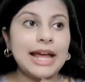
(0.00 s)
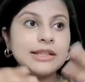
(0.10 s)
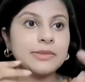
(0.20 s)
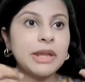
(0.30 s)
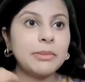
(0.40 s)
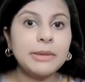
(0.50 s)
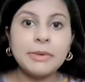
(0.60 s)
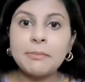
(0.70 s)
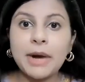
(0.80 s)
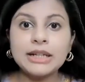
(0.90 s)
as maybe
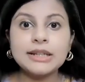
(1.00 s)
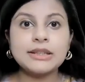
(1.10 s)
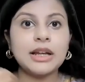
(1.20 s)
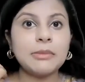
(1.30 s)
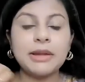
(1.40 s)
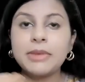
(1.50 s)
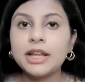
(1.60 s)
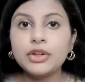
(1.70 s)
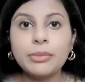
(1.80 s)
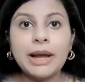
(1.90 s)
in Pakistan,
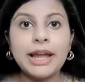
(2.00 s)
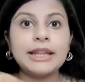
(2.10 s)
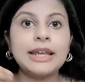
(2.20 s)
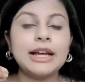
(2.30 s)
maybe in Dubai,